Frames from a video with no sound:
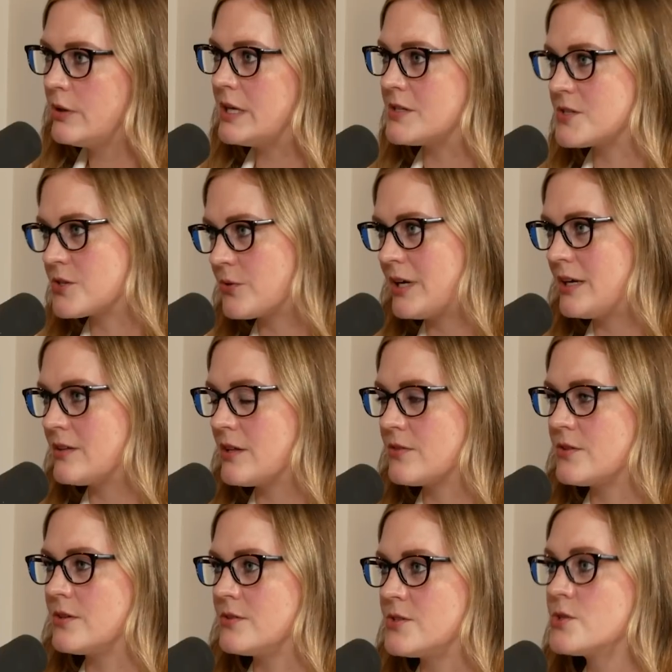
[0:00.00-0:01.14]
history that
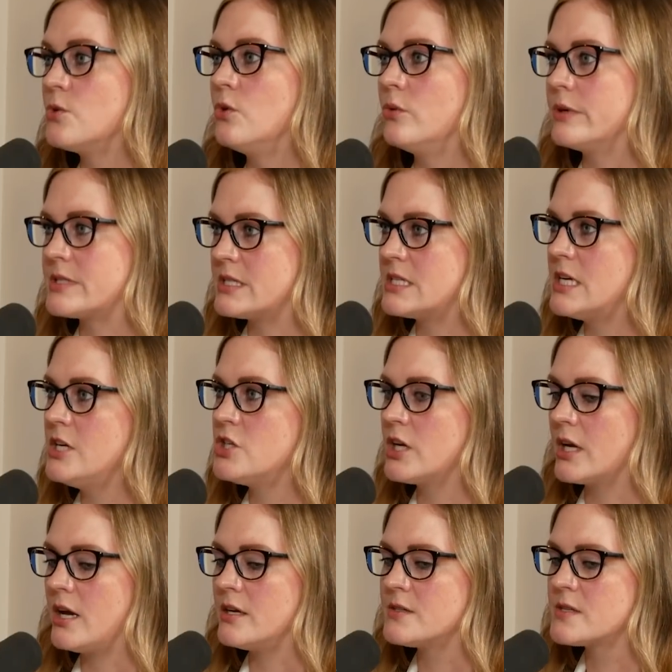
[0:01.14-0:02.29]
the school wasn't teaching us